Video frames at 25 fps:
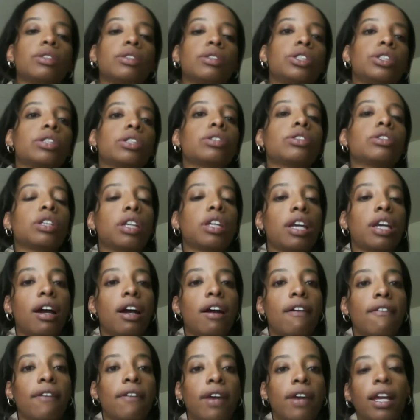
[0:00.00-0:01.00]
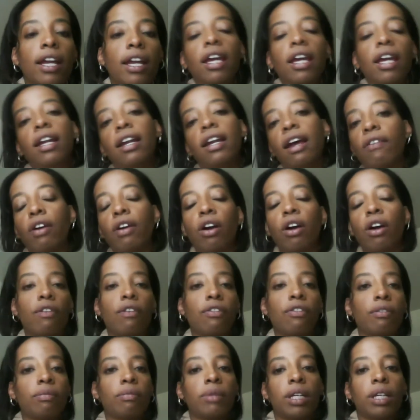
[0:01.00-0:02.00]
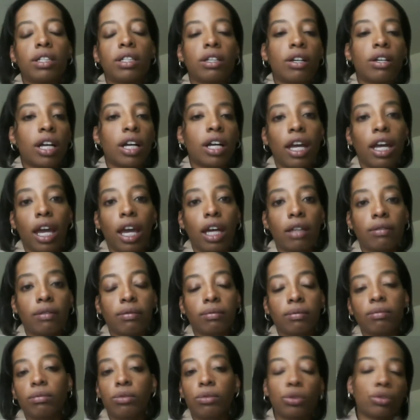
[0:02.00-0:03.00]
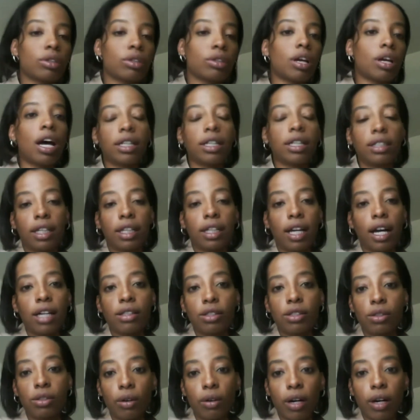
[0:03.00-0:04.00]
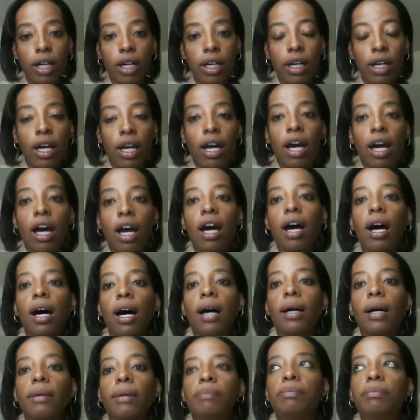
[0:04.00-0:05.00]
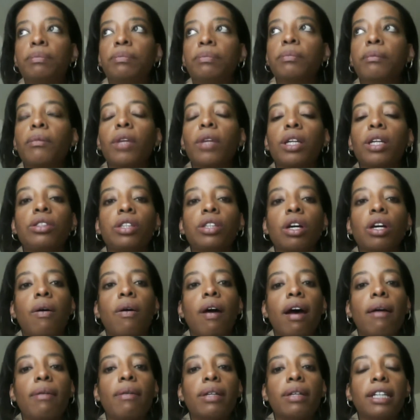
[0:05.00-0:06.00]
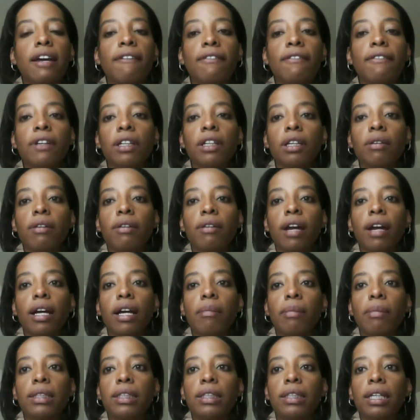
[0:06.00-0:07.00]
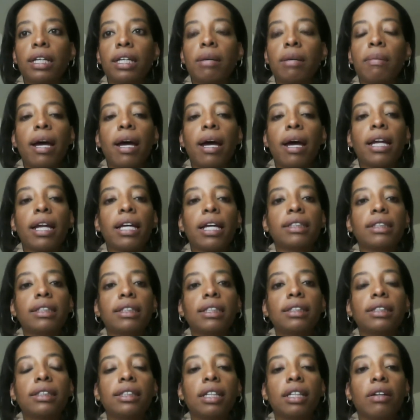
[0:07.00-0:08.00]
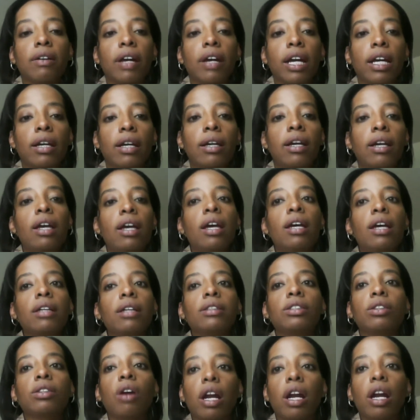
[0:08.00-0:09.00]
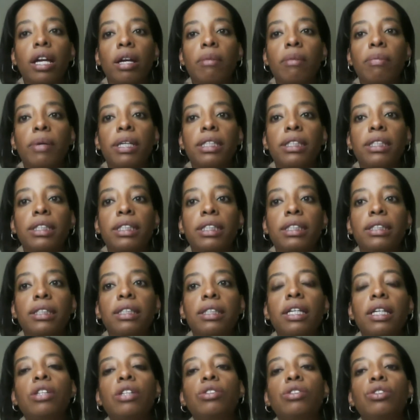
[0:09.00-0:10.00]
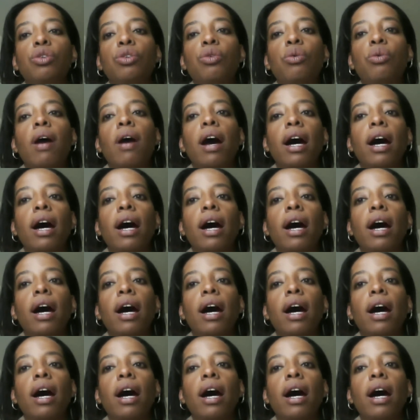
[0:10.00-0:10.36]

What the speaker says: took care of it, never heard from the attorney again. Honest to God story. So I would definitely recommend to anybody that's considering starting a business to